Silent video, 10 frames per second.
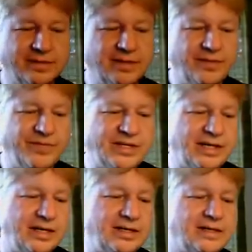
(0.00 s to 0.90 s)
You can even
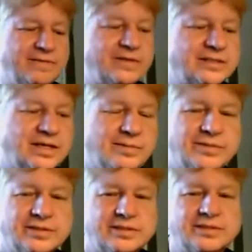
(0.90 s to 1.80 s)
take, for
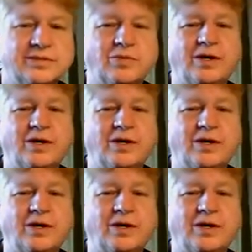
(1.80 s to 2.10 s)
example, this is a